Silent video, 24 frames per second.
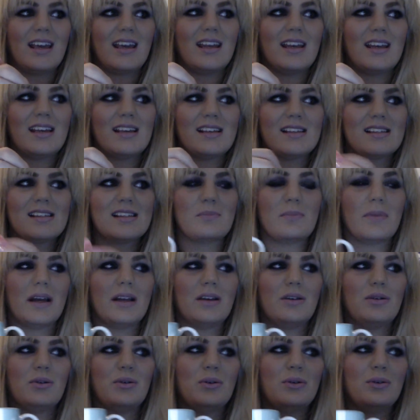It is my
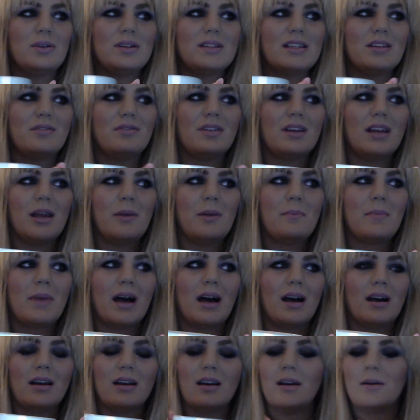new Tiffany
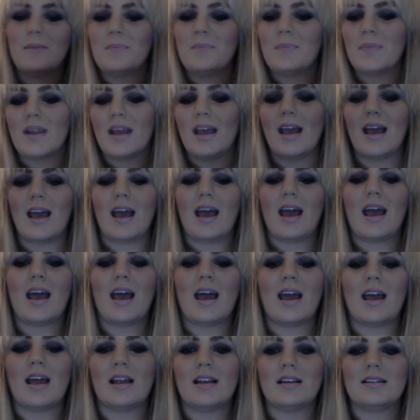mug,
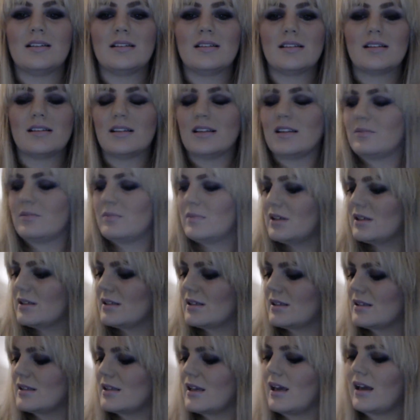and give me a
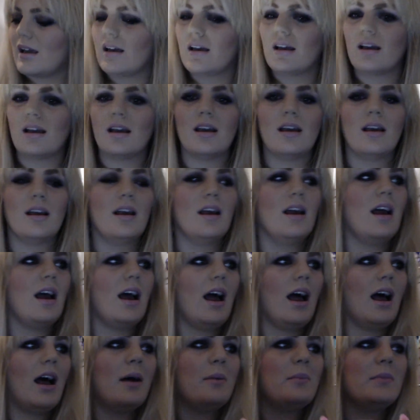sec.
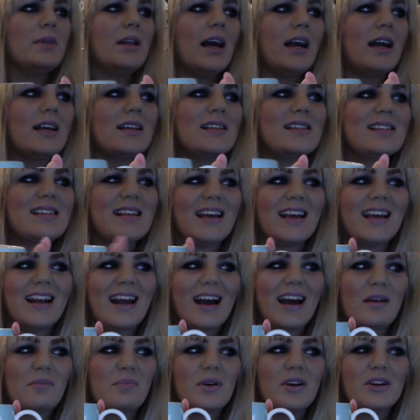Like I said,
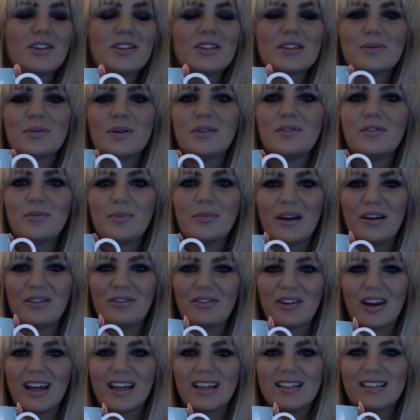I purchased one for my
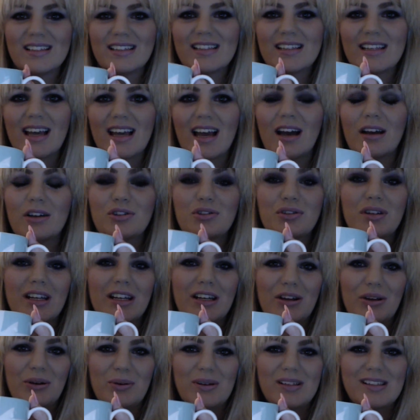friend
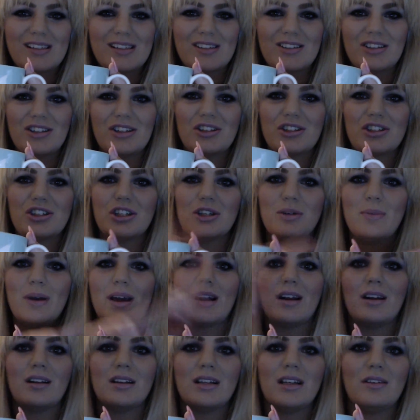Trina, who is on YouTube,
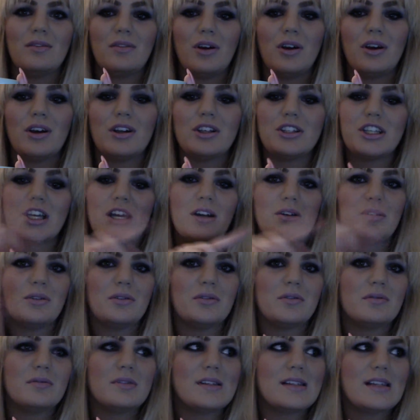and I'll leave her
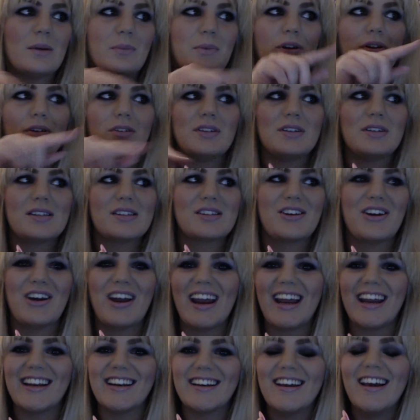channel somewhere on the
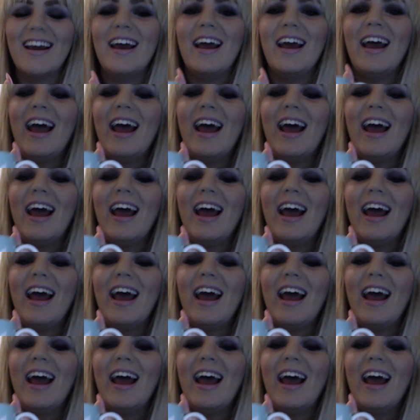screen.